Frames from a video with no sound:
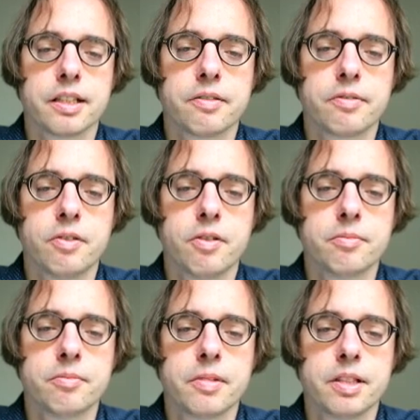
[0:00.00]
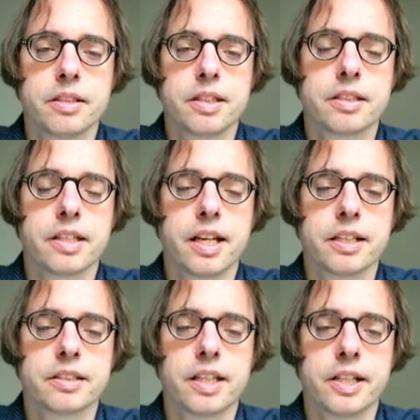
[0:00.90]
form that they are
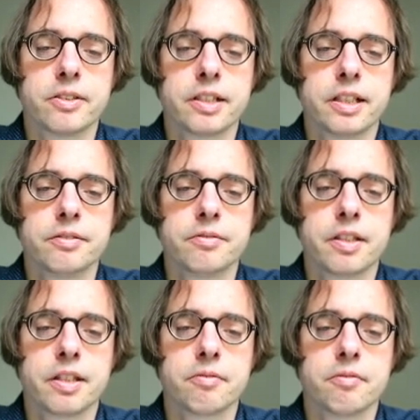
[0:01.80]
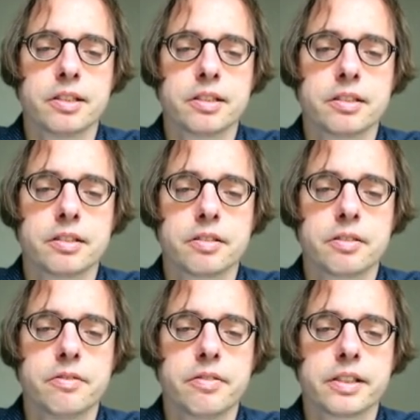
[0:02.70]
diagonal with one
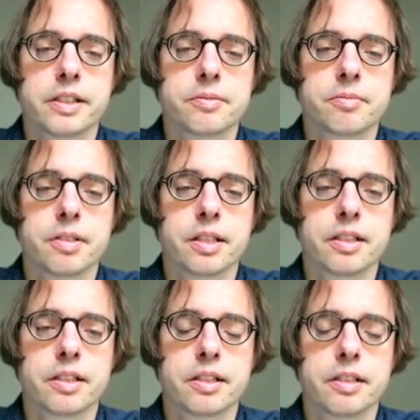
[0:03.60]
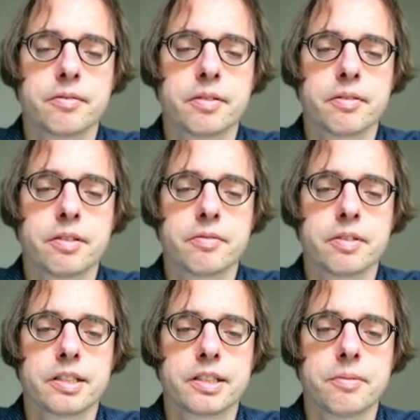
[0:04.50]
covariance, with the
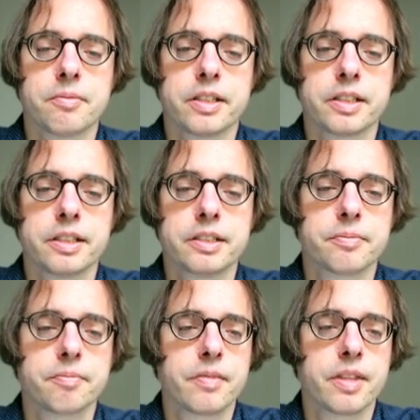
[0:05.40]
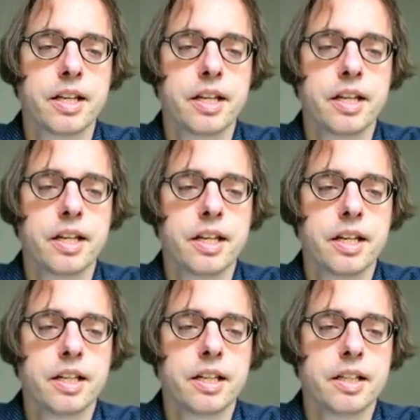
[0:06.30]
same variance.
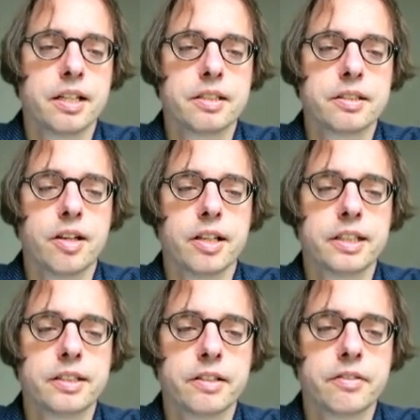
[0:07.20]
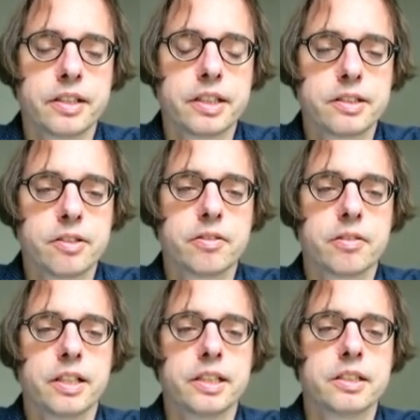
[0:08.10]
So identical variance, no
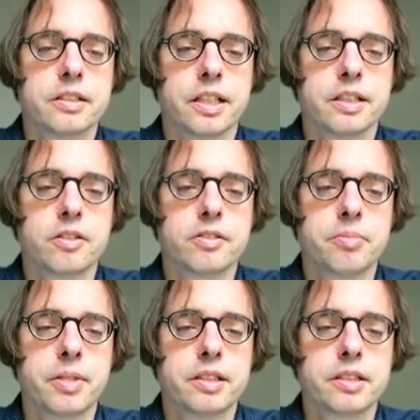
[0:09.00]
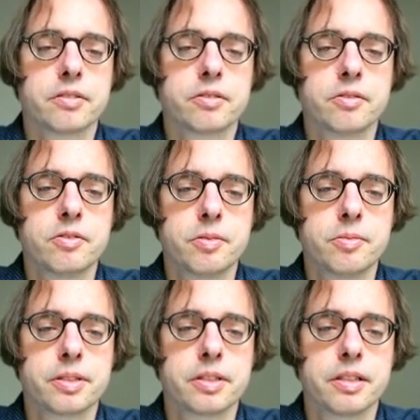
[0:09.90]
correlation, and no dependence on
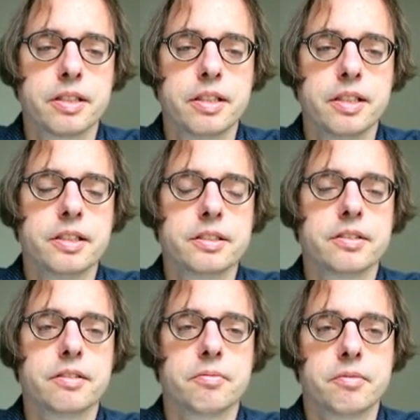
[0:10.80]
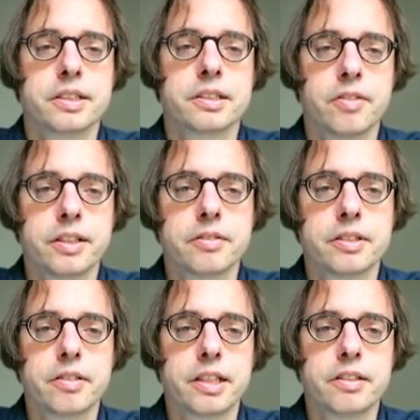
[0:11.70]
groups, so which is quite
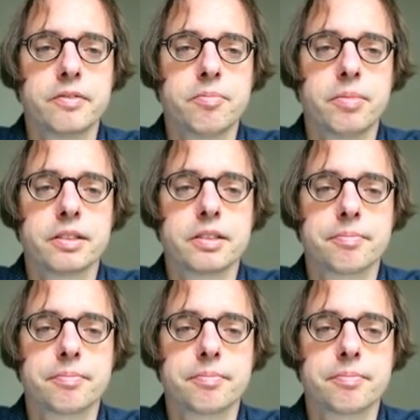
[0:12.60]
restrictive, but